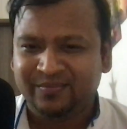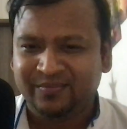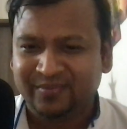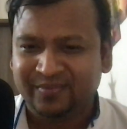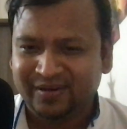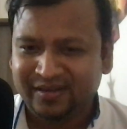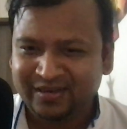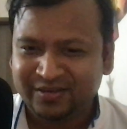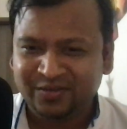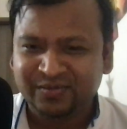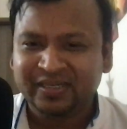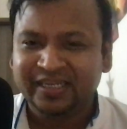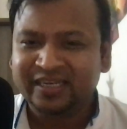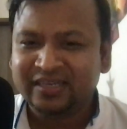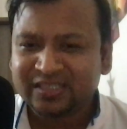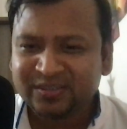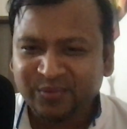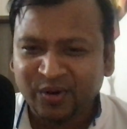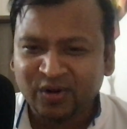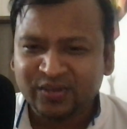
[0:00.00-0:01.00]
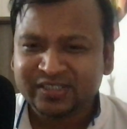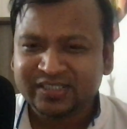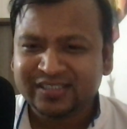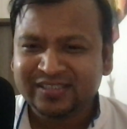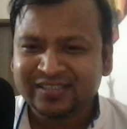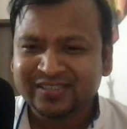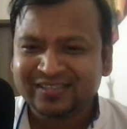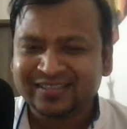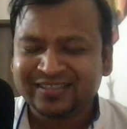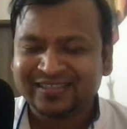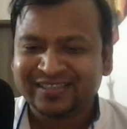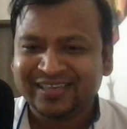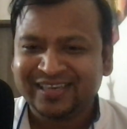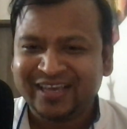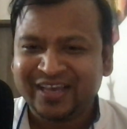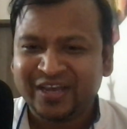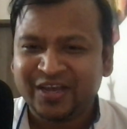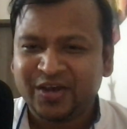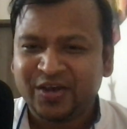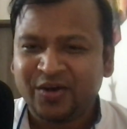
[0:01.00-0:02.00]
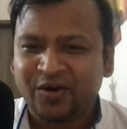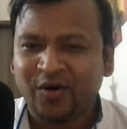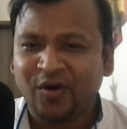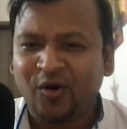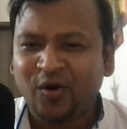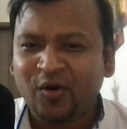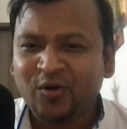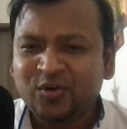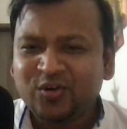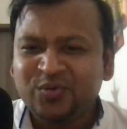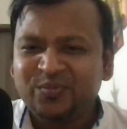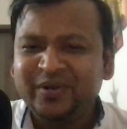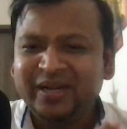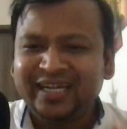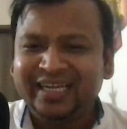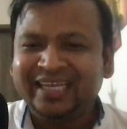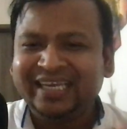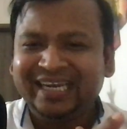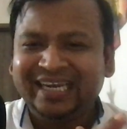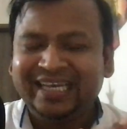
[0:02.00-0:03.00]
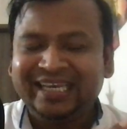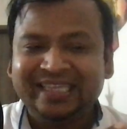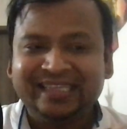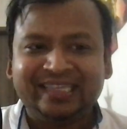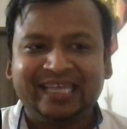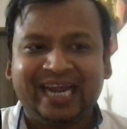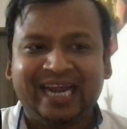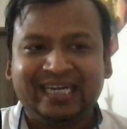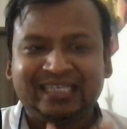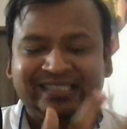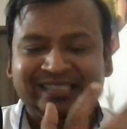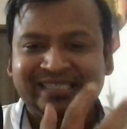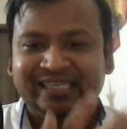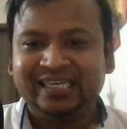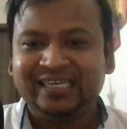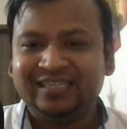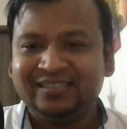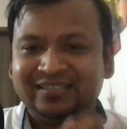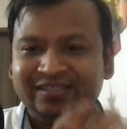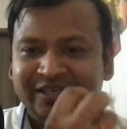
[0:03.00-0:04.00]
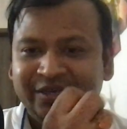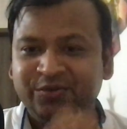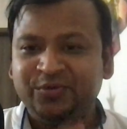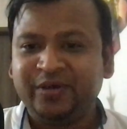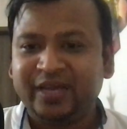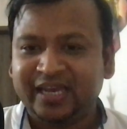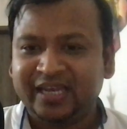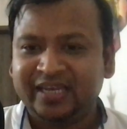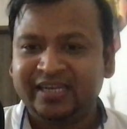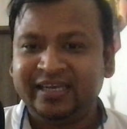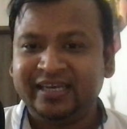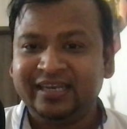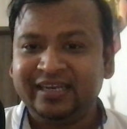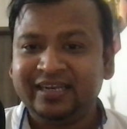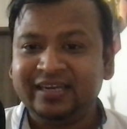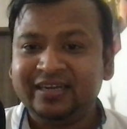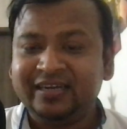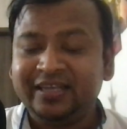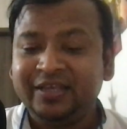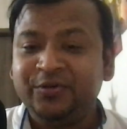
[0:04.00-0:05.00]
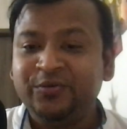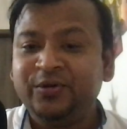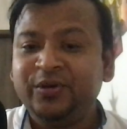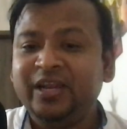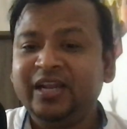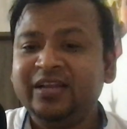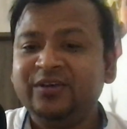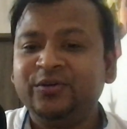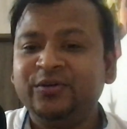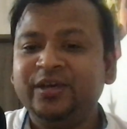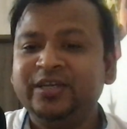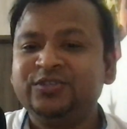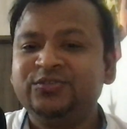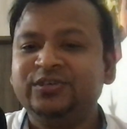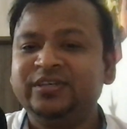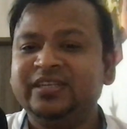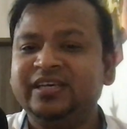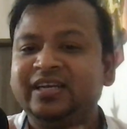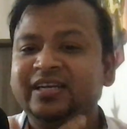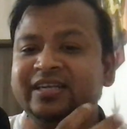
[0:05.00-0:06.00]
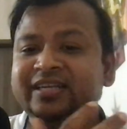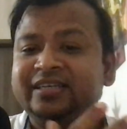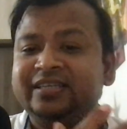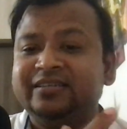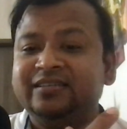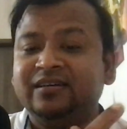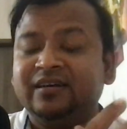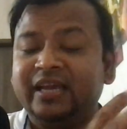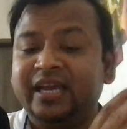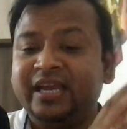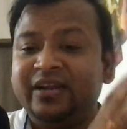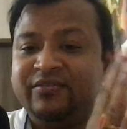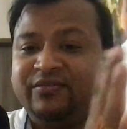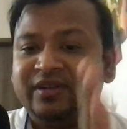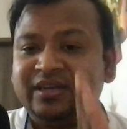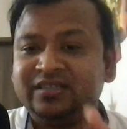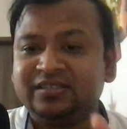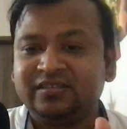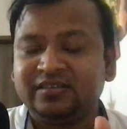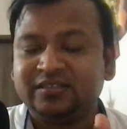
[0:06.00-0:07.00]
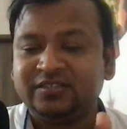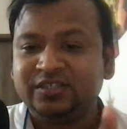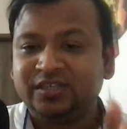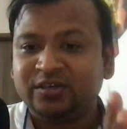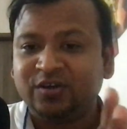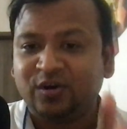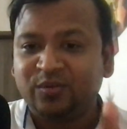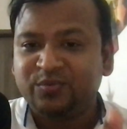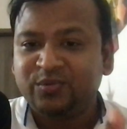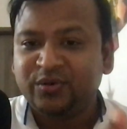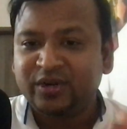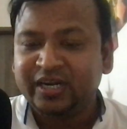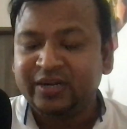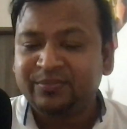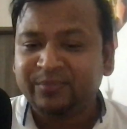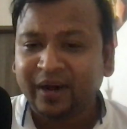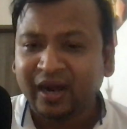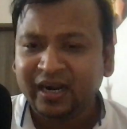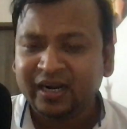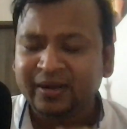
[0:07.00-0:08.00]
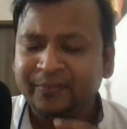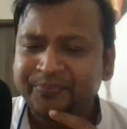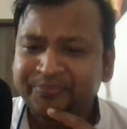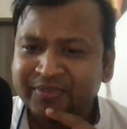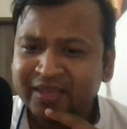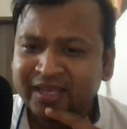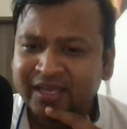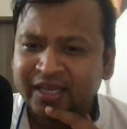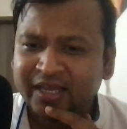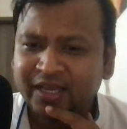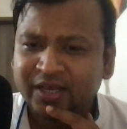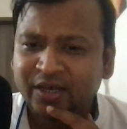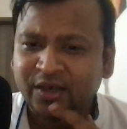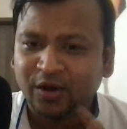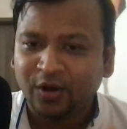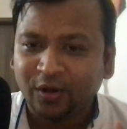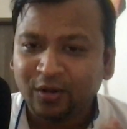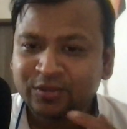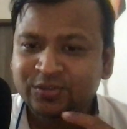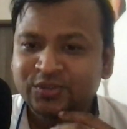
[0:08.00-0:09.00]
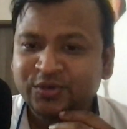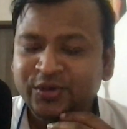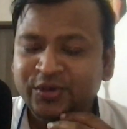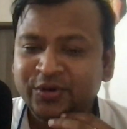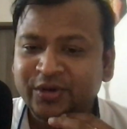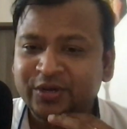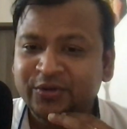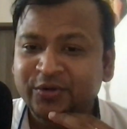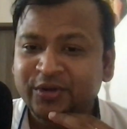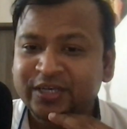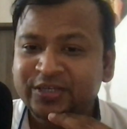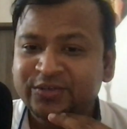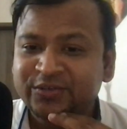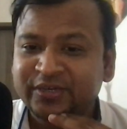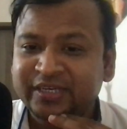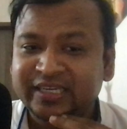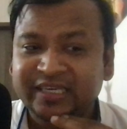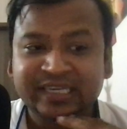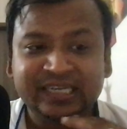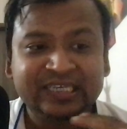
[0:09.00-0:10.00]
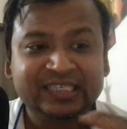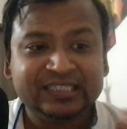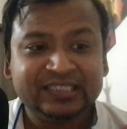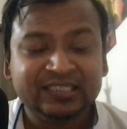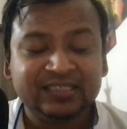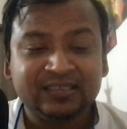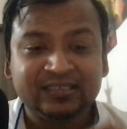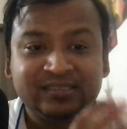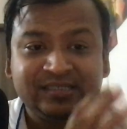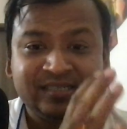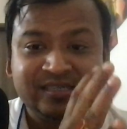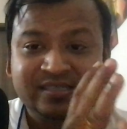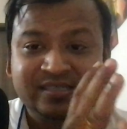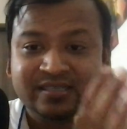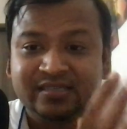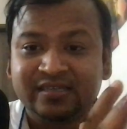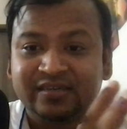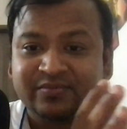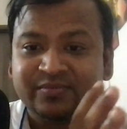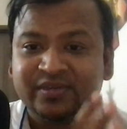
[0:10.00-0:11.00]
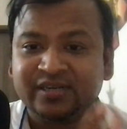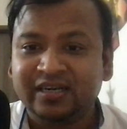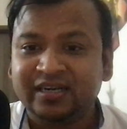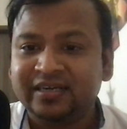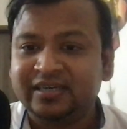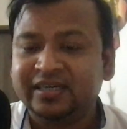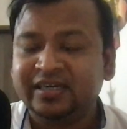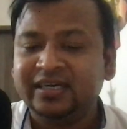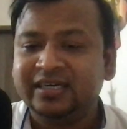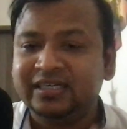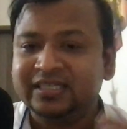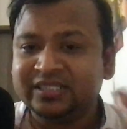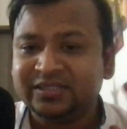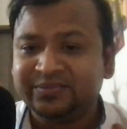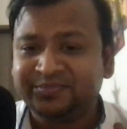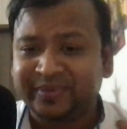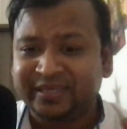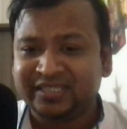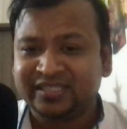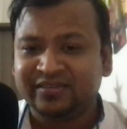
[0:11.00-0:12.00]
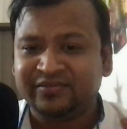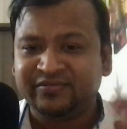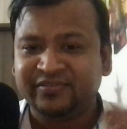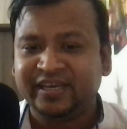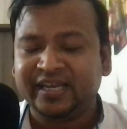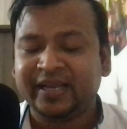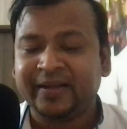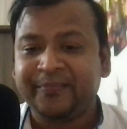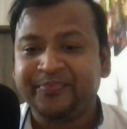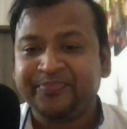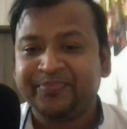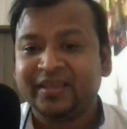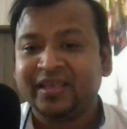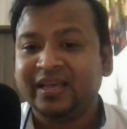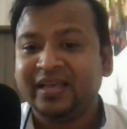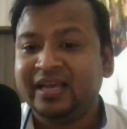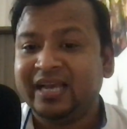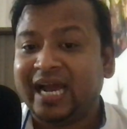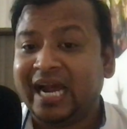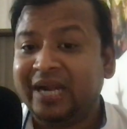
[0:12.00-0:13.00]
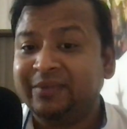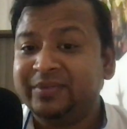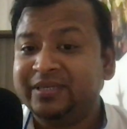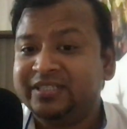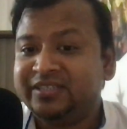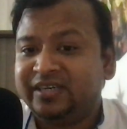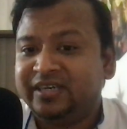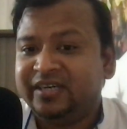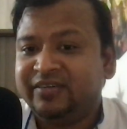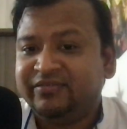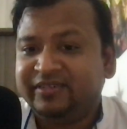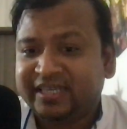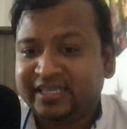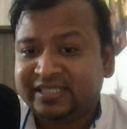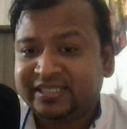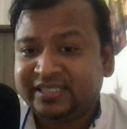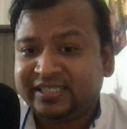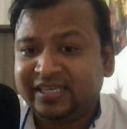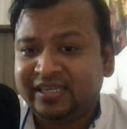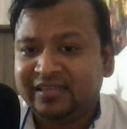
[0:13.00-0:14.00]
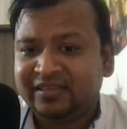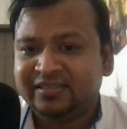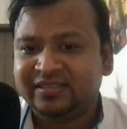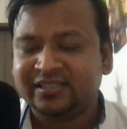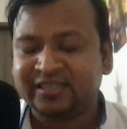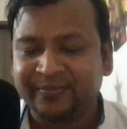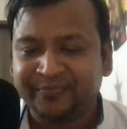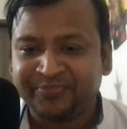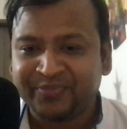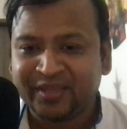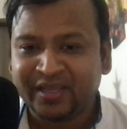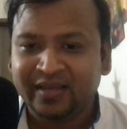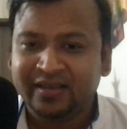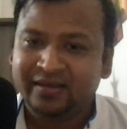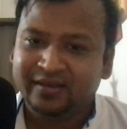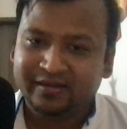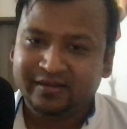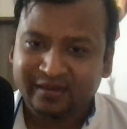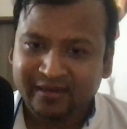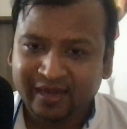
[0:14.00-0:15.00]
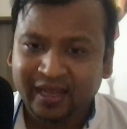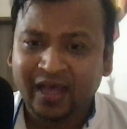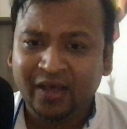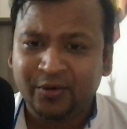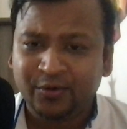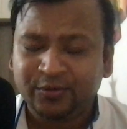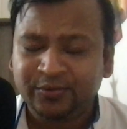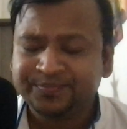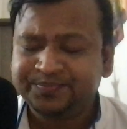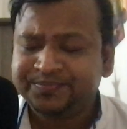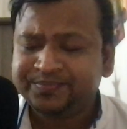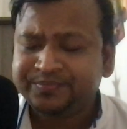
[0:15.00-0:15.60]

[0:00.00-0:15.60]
Linux boxes, automatically that skills you inherit, you will going to inherit the infrastructure component part. Also, you are going to inherit the system related specific administrative skills. Now,